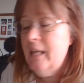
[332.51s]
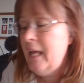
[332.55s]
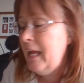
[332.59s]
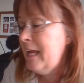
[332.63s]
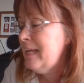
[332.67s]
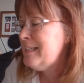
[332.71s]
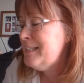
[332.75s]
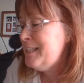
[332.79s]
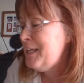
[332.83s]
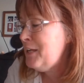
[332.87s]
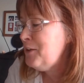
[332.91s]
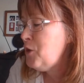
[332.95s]

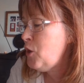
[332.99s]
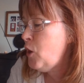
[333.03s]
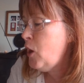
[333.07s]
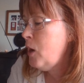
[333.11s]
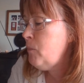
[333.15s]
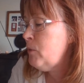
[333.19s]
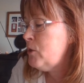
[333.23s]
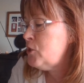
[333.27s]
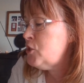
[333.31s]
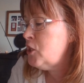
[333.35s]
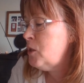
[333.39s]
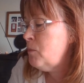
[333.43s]
can't tell you
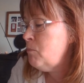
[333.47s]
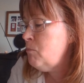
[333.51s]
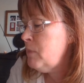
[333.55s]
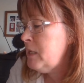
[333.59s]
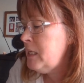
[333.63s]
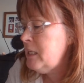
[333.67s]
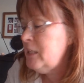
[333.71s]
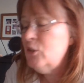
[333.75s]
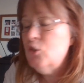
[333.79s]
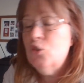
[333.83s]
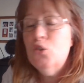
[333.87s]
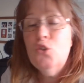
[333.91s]
how much it
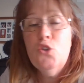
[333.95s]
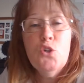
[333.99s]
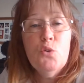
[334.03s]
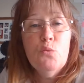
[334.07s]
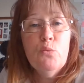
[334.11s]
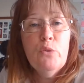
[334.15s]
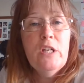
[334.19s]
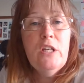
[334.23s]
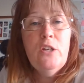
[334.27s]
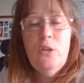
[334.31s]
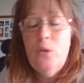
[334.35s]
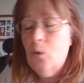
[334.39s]
means
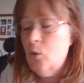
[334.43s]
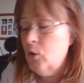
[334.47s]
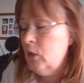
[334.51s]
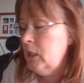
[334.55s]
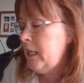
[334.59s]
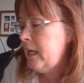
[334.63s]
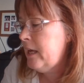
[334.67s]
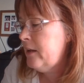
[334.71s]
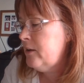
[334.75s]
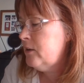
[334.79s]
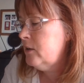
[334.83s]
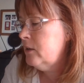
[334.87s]
to read your
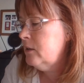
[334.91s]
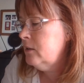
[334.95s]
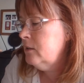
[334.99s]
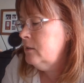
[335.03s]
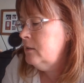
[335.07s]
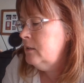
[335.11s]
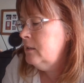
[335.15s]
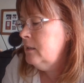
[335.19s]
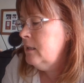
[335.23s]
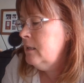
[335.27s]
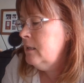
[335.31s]
letter.